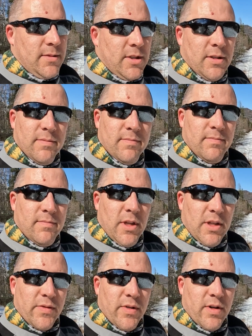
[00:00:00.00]
So
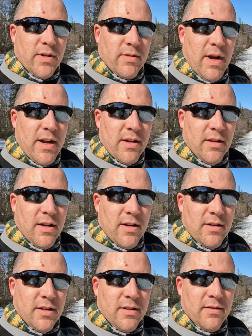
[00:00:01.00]
thanks for riding
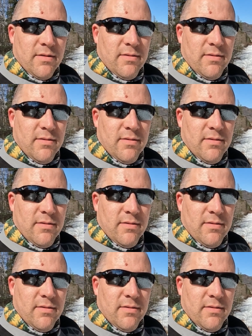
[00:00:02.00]
along, and